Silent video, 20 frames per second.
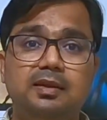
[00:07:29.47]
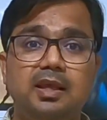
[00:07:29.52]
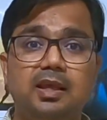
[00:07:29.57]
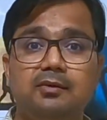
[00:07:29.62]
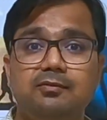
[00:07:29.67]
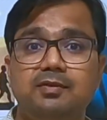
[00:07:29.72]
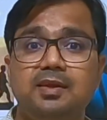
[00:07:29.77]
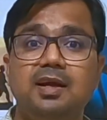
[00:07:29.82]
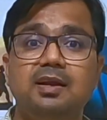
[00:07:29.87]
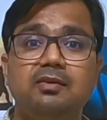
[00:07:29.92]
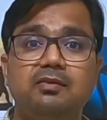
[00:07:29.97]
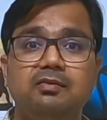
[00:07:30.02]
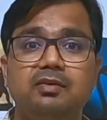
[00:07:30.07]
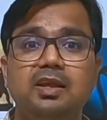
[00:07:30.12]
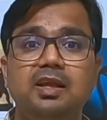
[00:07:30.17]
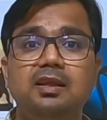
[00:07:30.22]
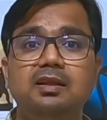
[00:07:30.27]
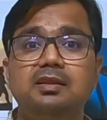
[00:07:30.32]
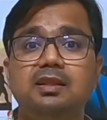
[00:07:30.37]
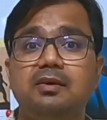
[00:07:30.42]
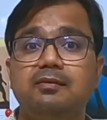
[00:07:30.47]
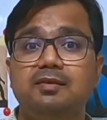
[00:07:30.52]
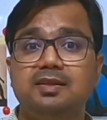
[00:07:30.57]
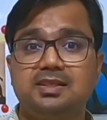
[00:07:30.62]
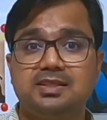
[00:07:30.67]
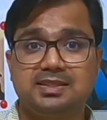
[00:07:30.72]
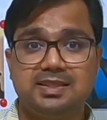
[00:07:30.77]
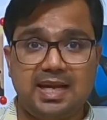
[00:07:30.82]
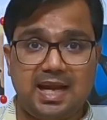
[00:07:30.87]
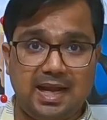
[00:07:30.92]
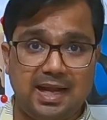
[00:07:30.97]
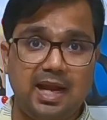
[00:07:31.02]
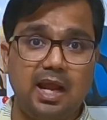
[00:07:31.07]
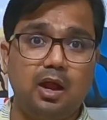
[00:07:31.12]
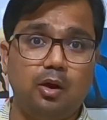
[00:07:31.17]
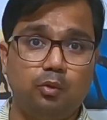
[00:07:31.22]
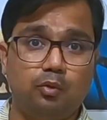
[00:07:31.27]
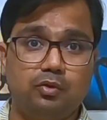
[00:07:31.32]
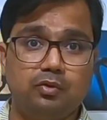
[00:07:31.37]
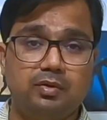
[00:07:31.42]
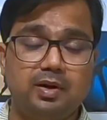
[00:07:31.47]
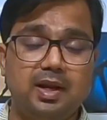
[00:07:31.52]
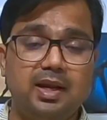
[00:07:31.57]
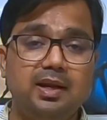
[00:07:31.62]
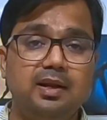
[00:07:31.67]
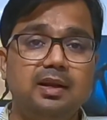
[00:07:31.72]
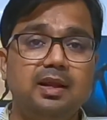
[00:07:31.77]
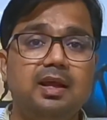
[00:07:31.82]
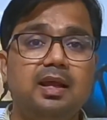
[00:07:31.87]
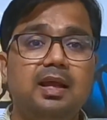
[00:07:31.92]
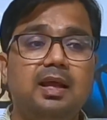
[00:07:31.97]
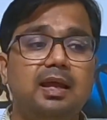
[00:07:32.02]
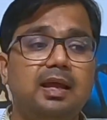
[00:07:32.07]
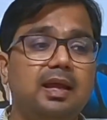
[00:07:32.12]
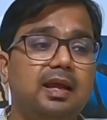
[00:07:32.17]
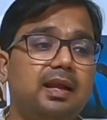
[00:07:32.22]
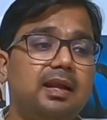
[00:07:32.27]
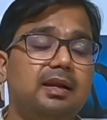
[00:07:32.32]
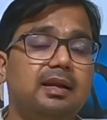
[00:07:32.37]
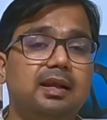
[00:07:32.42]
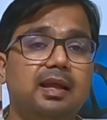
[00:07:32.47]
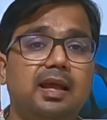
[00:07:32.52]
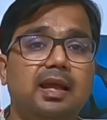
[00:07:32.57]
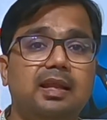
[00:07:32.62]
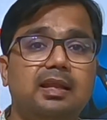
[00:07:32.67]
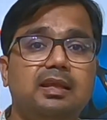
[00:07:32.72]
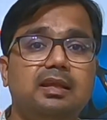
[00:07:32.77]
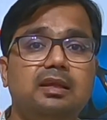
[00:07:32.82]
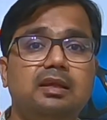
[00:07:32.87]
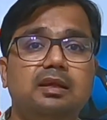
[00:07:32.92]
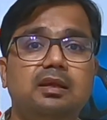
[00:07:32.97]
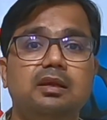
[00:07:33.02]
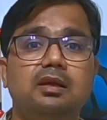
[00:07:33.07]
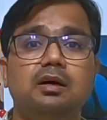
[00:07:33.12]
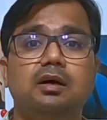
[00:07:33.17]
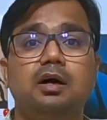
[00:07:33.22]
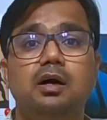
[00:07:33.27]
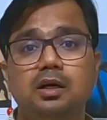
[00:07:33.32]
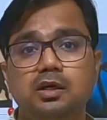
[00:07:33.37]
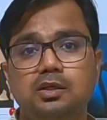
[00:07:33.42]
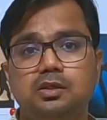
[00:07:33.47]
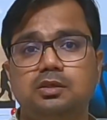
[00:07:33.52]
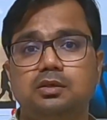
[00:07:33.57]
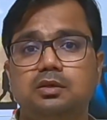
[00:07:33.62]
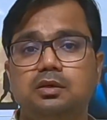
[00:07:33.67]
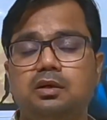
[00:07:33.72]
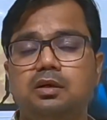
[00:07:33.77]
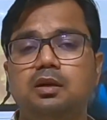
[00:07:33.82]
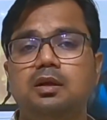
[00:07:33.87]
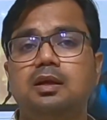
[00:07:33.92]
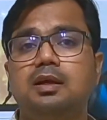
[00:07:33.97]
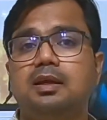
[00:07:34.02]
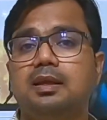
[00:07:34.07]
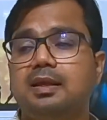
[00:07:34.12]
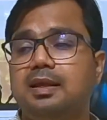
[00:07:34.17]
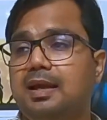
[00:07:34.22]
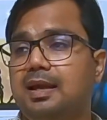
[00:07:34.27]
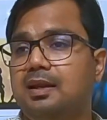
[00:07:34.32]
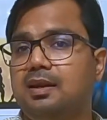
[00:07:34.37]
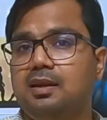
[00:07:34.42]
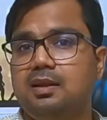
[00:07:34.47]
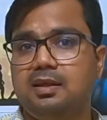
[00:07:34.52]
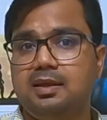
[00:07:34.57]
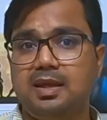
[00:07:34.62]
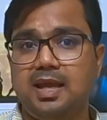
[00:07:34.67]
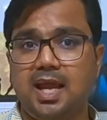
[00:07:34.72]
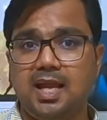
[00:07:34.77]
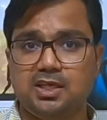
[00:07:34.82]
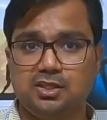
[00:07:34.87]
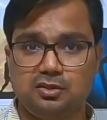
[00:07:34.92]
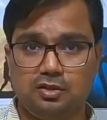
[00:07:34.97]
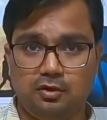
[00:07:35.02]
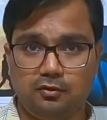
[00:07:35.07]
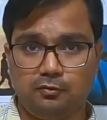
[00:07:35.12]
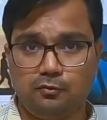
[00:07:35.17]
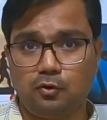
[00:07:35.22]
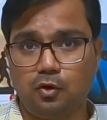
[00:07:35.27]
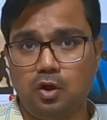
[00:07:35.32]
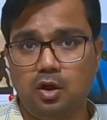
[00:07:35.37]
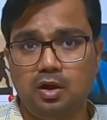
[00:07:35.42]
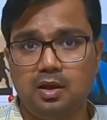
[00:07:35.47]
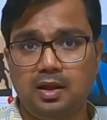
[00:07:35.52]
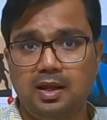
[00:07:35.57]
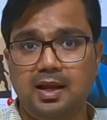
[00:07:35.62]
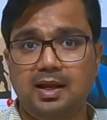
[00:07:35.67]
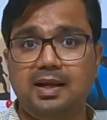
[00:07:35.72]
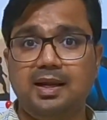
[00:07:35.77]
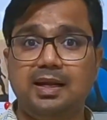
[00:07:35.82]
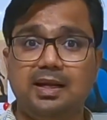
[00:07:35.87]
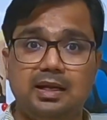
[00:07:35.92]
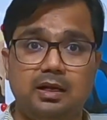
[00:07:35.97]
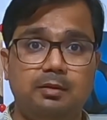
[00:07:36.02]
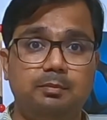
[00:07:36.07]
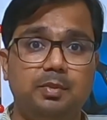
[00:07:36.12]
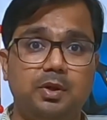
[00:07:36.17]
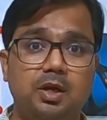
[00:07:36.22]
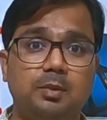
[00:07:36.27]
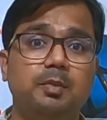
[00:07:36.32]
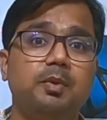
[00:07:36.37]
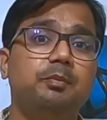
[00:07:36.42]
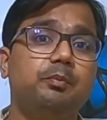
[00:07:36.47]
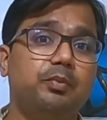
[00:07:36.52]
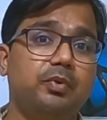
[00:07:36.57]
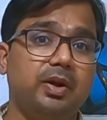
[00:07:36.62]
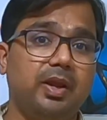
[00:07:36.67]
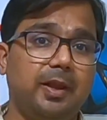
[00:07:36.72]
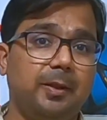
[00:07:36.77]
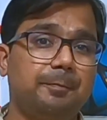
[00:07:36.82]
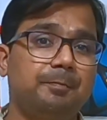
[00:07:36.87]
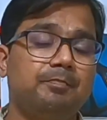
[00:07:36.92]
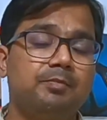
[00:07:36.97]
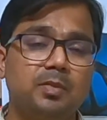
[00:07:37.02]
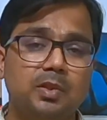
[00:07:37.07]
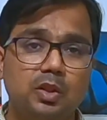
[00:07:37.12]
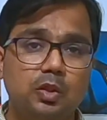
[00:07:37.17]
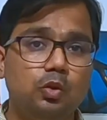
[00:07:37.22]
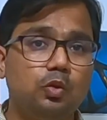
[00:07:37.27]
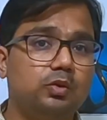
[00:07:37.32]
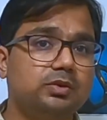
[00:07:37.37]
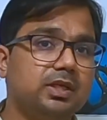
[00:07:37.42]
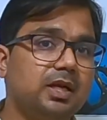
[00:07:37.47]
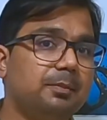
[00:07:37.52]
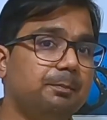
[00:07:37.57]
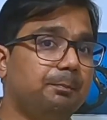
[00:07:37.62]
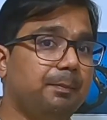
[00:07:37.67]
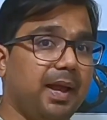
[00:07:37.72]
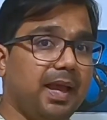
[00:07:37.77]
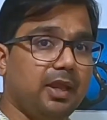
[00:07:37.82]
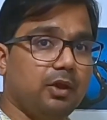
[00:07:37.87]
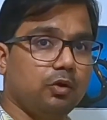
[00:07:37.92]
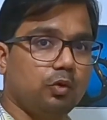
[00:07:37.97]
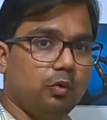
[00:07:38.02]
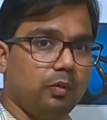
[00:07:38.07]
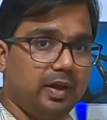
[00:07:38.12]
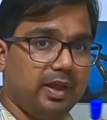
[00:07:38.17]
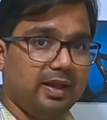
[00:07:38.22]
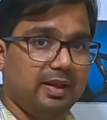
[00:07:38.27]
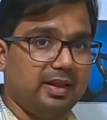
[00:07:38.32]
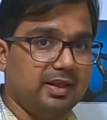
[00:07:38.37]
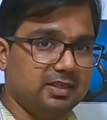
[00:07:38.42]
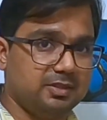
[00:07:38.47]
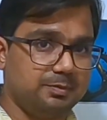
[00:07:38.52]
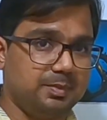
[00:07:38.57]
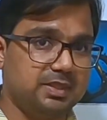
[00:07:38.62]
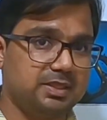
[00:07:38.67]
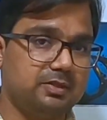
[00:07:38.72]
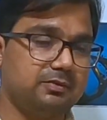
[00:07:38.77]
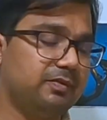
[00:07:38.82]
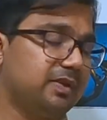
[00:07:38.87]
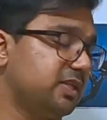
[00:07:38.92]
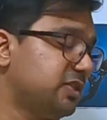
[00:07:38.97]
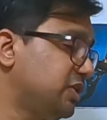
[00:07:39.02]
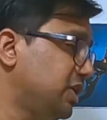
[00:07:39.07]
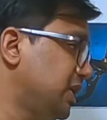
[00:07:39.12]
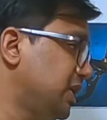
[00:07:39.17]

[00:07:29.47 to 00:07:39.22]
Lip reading: If they are green, they will stand out, right? And any hunter can catch the frog and it can become a prey. Those are micro area specific